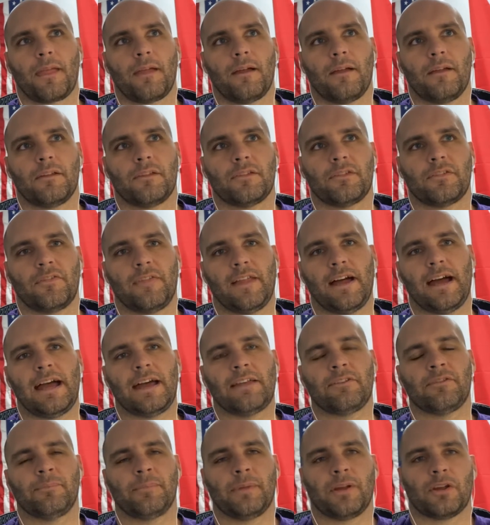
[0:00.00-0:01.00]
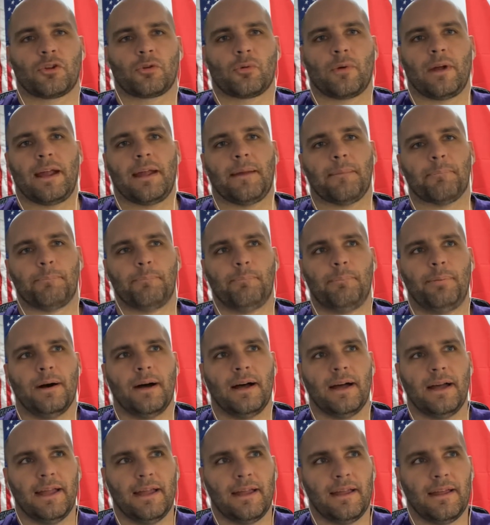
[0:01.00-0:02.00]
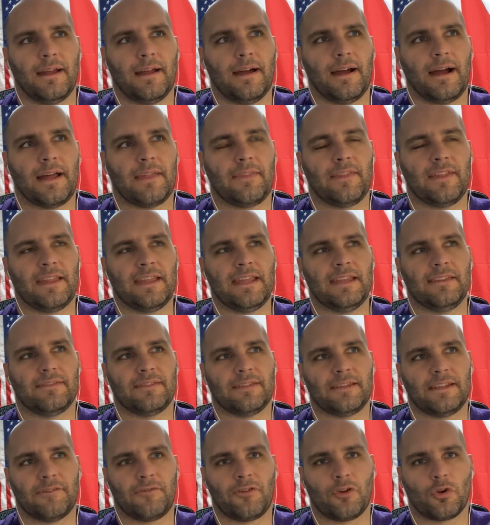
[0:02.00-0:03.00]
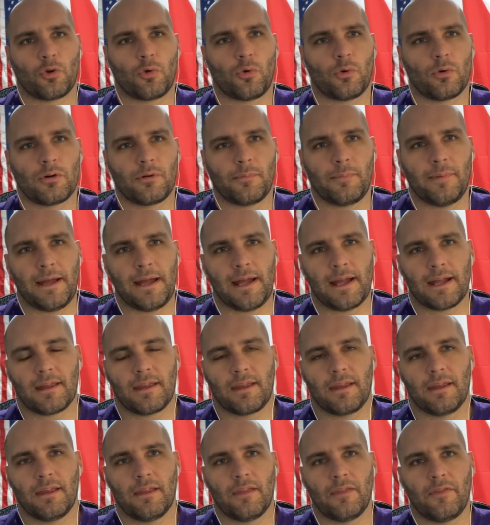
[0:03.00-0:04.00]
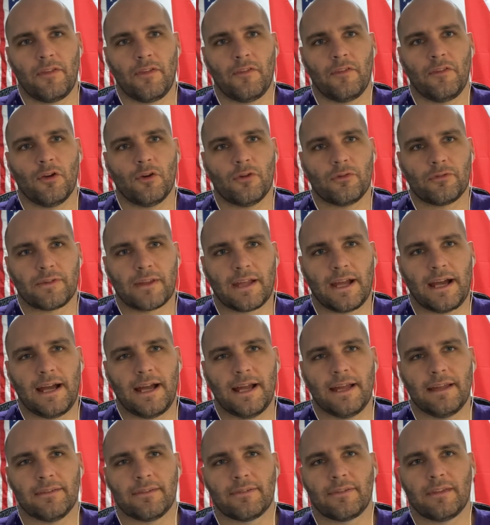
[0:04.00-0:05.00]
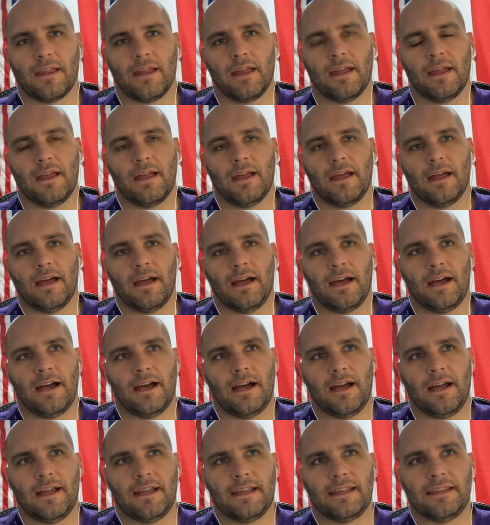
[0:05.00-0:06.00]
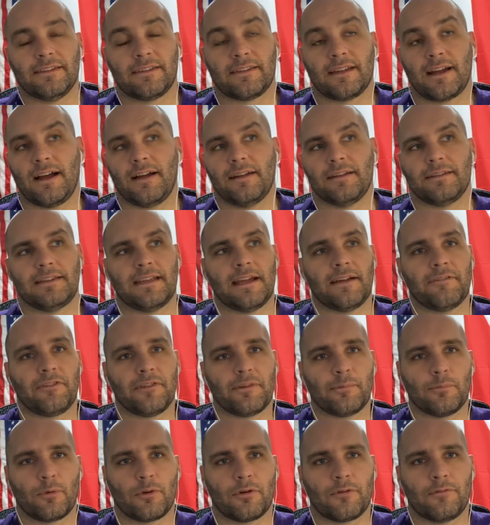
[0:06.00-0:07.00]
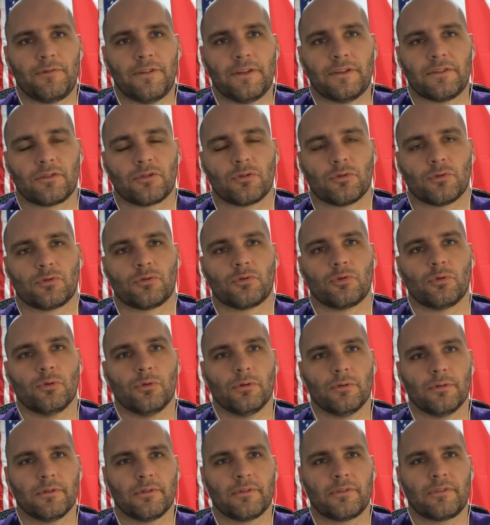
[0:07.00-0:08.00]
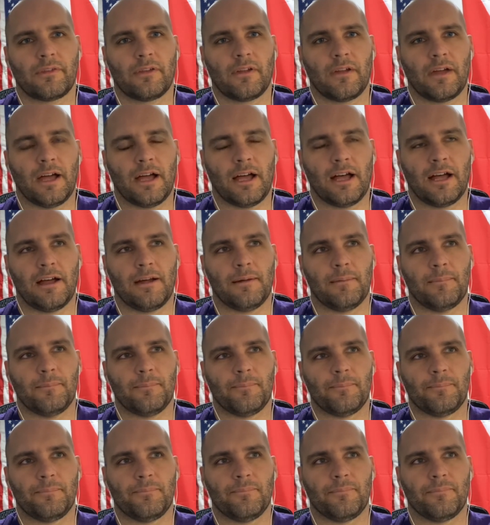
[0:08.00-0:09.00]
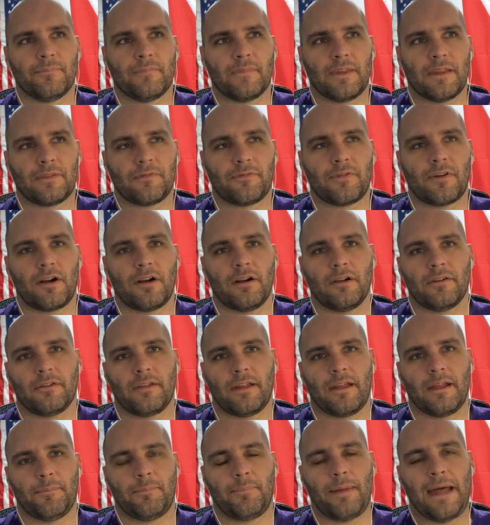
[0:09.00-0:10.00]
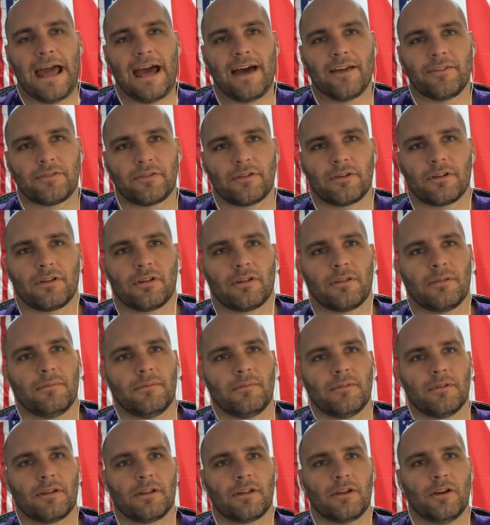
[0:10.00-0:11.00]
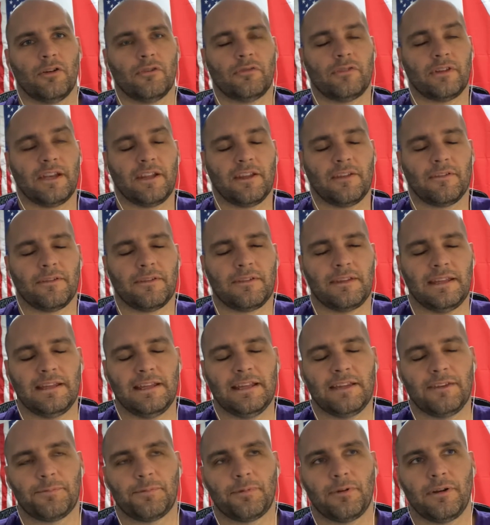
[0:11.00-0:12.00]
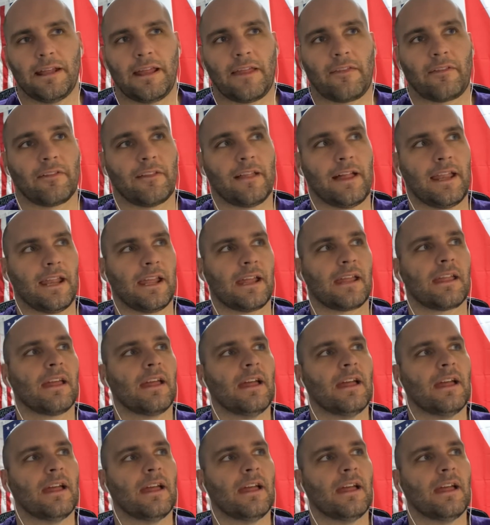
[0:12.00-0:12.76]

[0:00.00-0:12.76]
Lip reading: so that hasn't been great. But I think he's a different quarterback than those guys. He's got definitely more physical tools, as far as a passer goes, and he's pretty athletic.